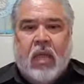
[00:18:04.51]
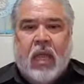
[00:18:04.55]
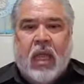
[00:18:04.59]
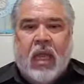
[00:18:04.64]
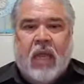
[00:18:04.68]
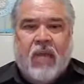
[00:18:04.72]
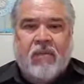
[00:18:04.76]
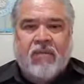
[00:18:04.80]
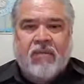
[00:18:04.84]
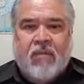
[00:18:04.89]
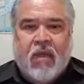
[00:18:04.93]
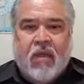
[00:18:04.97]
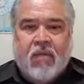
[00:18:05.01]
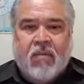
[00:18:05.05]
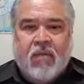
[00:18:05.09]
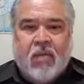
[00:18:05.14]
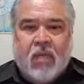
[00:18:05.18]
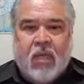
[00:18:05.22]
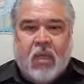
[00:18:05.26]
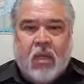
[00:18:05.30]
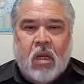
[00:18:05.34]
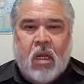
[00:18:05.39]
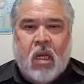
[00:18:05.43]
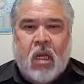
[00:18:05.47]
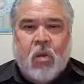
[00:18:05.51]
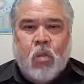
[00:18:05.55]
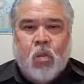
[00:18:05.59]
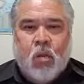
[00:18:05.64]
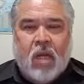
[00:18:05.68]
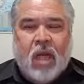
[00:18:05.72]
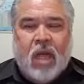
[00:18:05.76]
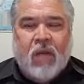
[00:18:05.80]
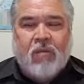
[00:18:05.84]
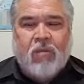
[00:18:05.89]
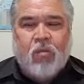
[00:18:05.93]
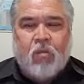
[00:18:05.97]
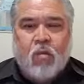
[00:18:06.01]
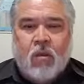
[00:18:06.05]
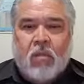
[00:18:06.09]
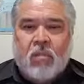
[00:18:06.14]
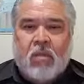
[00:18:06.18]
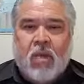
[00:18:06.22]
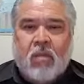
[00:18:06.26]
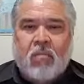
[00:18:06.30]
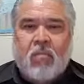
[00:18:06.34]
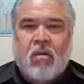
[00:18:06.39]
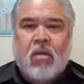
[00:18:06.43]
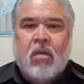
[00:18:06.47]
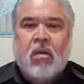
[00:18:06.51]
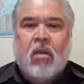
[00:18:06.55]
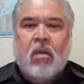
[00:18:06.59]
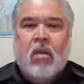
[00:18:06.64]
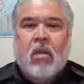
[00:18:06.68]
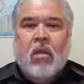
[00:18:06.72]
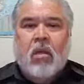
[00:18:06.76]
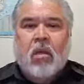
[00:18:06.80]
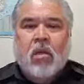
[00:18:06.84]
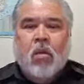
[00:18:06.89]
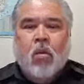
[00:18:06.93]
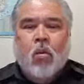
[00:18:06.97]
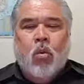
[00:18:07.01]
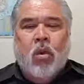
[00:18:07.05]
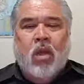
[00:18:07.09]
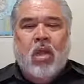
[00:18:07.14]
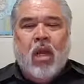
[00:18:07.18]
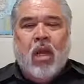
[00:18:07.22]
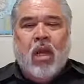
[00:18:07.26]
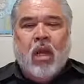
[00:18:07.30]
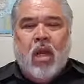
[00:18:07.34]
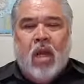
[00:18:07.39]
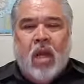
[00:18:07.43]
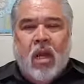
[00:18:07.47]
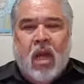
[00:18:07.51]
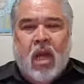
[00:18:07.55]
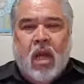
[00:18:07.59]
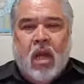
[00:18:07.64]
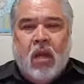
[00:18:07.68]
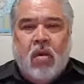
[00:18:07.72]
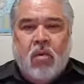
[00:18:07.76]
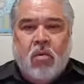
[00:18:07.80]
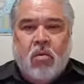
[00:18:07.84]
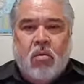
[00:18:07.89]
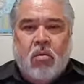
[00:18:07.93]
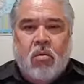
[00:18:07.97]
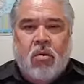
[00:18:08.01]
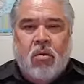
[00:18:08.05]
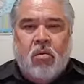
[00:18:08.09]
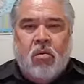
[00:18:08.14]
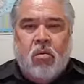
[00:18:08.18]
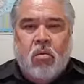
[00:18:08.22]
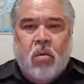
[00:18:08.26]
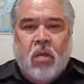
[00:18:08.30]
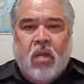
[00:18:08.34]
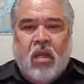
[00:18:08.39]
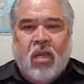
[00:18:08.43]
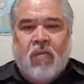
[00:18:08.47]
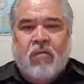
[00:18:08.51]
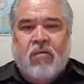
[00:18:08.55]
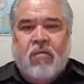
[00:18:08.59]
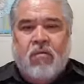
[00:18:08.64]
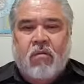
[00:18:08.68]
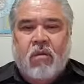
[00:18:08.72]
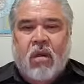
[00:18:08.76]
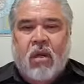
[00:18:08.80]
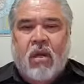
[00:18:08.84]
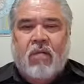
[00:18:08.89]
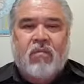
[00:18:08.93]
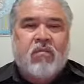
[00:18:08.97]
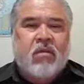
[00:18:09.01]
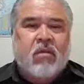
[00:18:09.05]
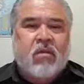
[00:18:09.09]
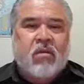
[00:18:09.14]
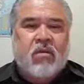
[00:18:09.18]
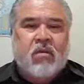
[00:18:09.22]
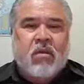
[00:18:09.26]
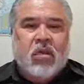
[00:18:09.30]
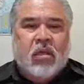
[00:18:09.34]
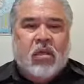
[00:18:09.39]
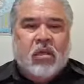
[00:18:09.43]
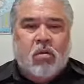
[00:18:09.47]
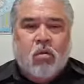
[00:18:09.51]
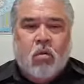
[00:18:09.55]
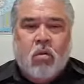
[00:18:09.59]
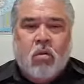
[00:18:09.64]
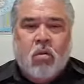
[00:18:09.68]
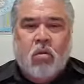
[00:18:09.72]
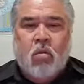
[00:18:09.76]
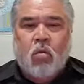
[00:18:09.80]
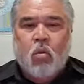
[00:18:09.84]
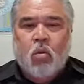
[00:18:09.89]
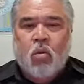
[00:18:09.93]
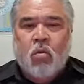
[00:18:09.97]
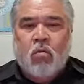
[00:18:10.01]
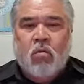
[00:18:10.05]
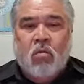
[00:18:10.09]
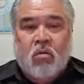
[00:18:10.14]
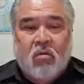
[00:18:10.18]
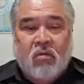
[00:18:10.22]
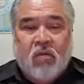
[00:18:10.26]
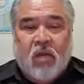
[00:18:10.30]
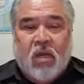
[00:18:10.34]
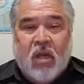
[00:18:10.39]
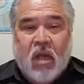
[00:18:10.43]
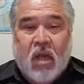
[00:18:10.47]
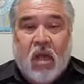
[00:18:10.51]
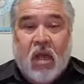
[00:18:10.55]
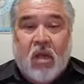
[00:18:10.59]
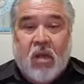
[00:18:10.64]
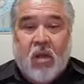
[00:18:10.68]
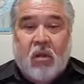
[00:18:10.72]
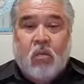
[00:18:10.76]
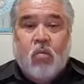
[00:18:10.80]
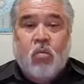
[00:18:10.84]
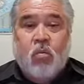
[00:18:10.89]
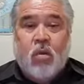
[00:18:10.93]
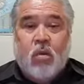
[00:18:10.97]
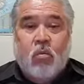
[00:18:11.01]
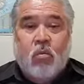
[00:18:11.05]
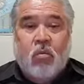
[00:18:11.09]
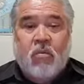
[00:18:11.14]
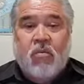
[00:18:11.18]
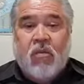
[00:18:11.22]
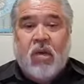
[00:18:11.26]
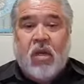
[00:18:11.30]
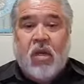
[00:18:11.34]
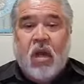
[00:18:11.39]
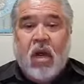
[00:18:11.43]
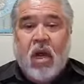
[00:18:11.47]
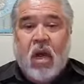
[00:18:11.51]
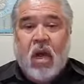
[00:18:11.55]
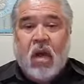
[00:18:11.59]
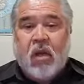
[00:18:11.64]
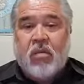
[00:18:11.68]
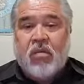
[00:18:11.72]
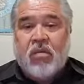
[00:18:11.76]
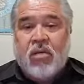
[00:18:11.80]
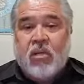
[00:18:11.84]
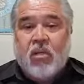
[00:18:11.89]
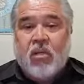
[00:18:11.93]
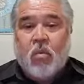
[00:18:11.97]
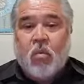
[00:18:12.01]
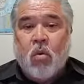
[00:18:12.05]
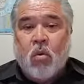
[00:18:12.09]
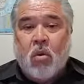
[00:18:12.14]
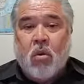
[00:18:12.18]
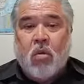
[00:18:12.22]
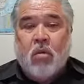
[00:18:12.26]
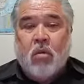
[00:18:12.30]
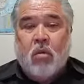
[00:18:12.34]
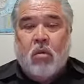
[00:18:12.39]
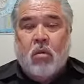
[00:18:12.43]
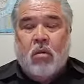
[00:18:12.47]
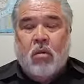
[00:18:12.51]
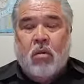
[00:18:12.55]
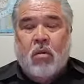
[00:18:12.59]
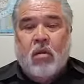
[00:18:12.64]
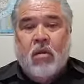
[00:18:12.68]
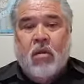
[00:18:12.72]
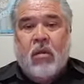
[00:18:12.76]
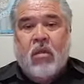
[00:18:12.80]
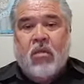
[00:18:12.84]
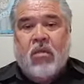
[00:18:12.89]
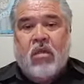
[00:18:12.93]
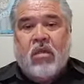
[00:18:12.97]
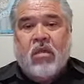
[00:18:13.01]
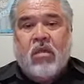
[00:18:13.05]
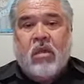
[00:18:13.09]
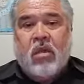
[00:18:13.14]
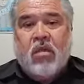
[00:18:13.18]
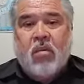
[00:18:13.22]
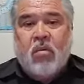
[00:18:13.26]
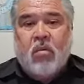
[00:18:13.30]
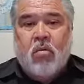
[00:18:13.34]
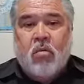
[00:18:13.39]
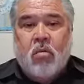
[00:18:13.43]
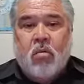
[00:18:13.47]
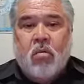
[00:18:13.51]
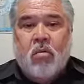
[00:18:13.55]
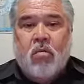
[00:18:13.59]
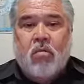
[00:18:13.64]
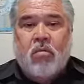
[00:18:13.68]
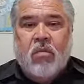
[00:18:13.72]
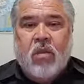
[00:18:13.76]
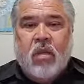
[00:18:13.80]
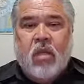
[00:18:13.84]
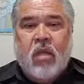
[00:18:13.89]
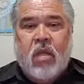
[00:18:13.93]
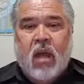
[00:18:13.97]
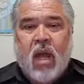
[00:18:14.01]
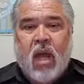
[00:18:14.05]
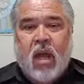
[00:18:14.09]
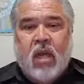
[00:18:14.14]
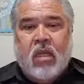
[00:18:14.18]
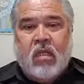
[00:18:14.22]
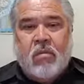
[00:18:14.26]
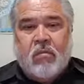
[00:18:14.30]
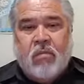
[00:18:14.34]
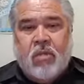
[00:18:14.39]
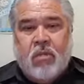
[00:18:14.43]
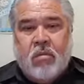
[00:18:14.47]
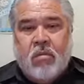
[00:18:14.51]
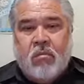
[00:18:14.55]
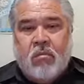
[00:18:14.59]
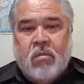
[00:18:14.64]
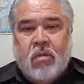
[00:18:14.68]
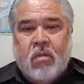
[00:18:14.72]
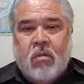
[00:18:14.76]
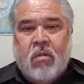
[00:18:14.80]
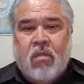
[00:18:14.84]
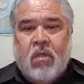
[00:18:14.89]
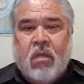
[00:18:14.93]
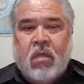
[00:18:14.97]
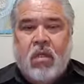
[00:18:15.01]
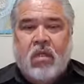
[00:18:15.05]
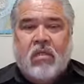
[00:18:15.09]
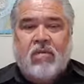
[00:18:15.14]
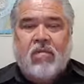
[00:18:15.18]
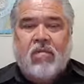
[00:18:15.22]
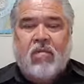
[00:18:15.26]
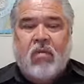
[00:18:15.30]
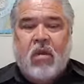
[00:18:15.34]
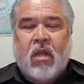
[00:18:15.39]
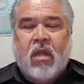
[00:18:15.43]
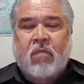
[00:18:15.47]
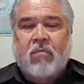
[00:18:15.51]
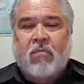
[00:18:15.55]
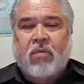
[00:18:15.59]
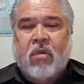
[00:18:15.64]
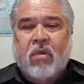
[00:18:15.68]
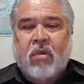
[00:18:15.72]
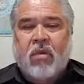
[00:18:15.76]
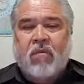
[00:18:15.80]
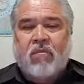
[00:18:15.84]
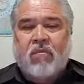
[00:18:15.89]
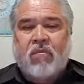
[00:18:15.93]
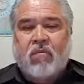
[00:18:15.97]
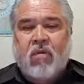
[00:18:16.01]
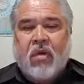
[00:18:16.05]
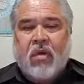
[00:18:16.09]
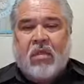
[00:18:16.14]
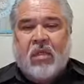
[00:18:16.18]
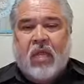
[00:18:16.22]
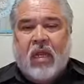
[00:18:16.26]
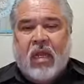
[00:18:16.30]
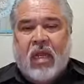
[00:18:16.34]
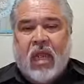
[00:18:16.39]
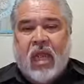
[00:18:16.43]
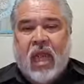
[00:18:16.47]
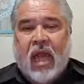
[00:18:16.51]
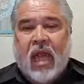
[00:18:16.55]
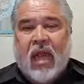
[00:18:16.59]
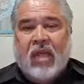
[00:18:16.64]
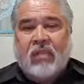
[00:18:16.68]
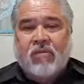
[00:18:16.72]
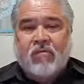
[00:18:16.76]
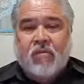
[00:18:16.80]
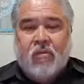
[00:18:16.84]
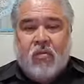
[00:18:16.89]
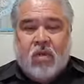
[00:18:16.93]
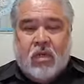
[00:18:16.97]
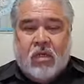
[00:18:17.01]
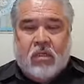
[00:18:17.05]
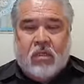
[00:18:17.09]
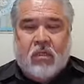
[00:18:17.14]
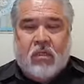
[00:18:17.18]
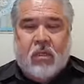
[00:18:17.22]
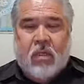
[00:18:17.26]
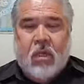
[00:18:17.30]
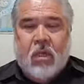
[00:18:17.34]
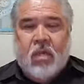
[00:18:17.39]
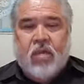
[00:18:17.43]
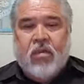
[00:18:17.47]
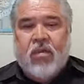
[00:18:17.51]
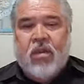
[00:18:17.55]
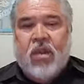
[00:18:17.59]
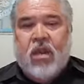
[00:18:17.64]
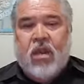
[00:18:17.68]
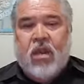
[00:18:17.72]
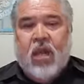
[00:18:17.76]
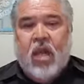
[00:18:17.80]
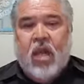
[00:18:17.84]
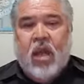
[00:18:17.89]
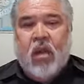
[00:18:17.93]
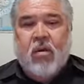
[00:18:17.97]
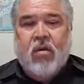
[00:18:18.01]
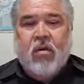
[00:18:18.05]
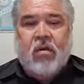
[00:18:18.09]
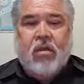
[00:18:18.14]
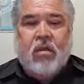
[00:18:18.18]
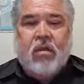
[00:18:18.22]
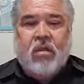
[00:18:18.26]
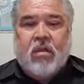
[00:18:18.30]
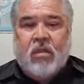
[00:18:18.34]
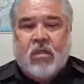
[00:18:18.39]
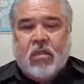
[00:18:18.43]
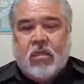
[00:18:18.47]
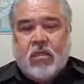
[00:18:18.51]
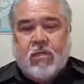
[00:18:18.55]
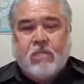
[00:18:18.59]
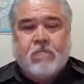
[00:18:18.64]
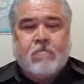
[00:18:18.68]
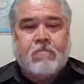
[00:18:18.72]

Of everything. And we have to remember we are not going to live forever in this world. We're moving on. We're moving out of this world. This is a new world that God has been building us, uh, building for us, that He has for us, the inheritance.